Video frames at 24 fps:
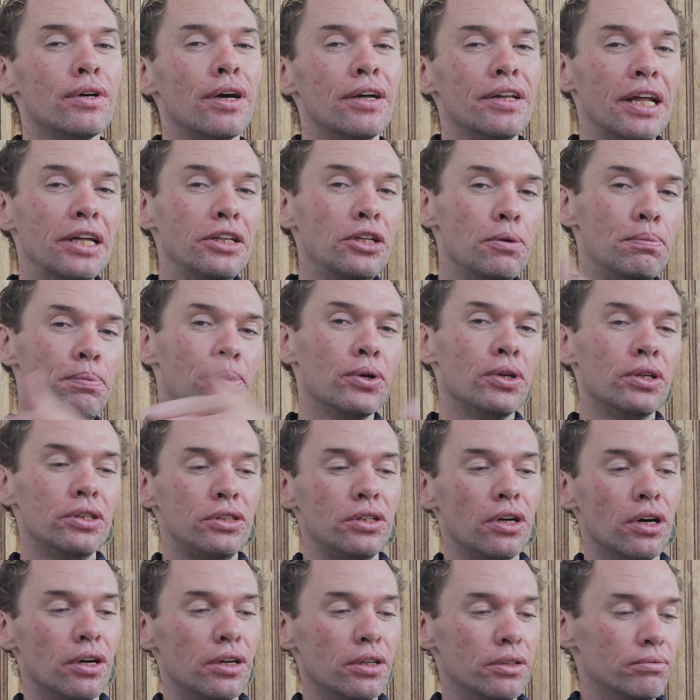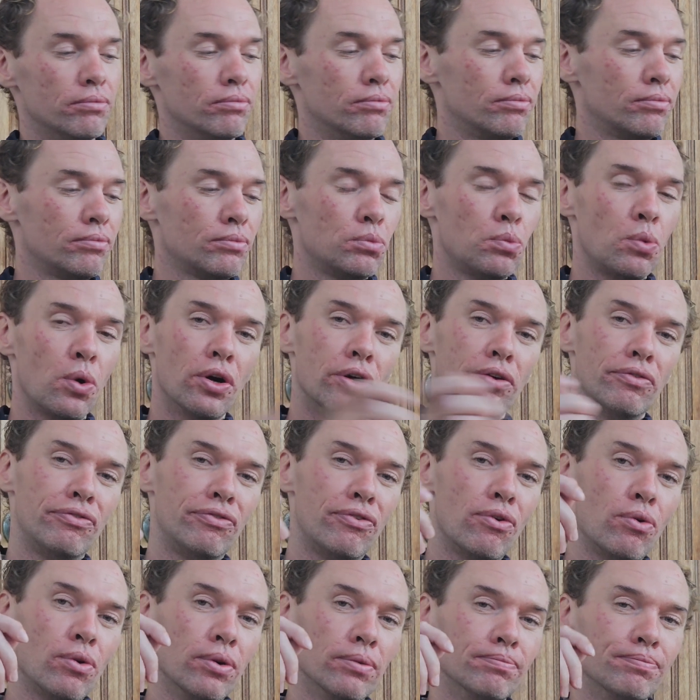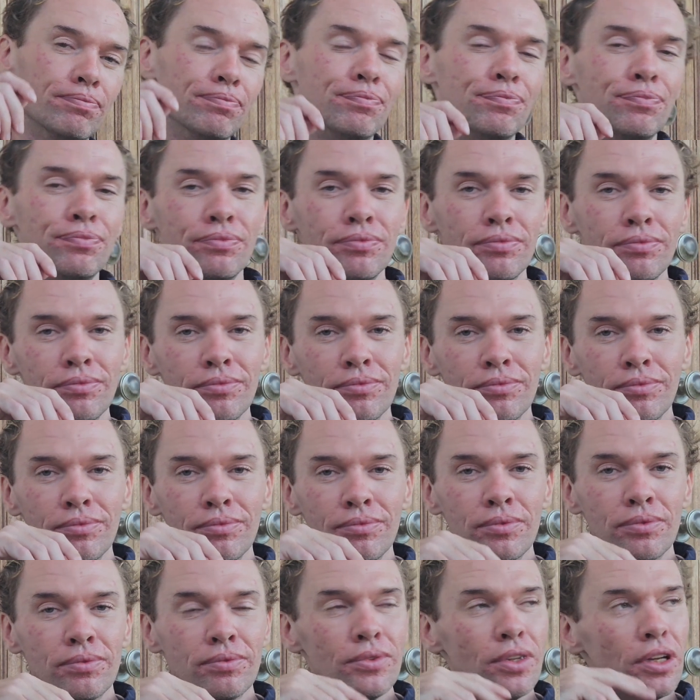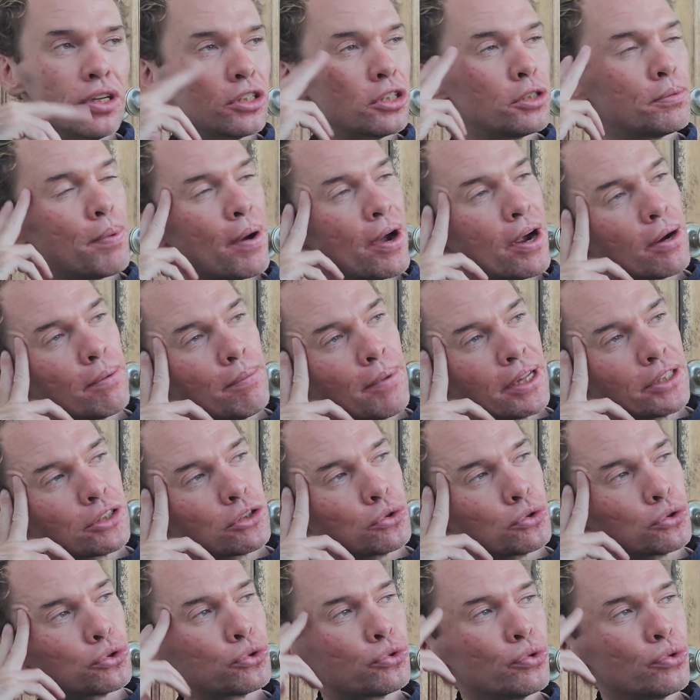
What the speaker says: And then you put it down, word form. Experimental